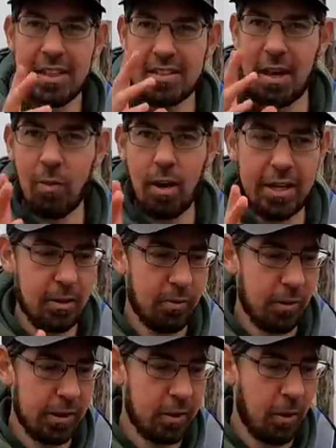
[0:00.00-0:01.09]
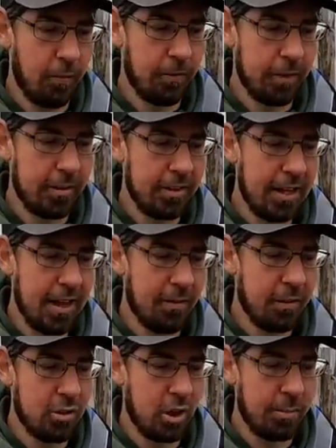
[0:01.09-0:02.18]
because that way you're really confident that
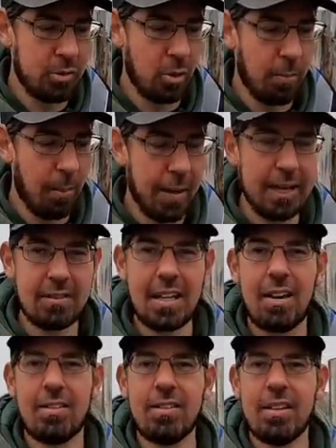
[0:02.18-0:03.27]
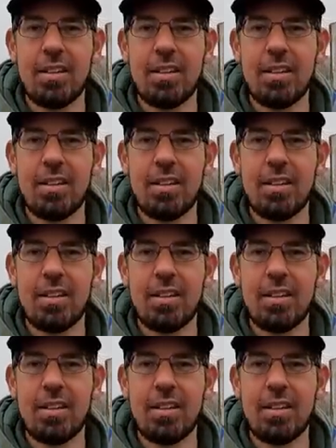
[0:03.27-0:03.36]
every time you drop a bait down,